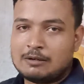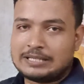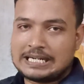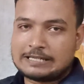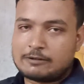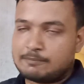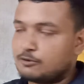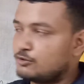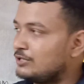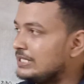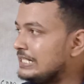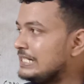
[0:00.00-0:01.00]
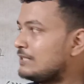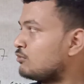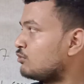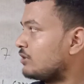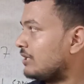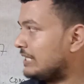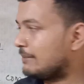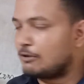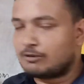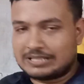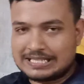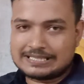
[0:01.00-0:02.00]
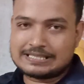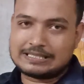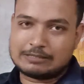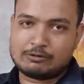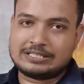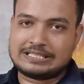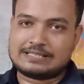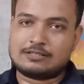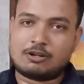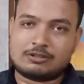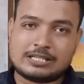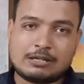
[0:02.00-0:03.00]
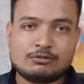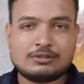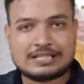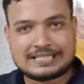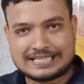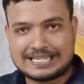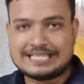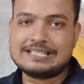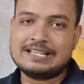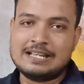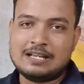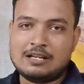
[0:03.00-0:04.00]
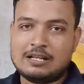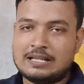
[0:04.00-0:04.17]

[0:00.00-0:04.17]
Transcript: get opportunities to study about this during this lockdown, right?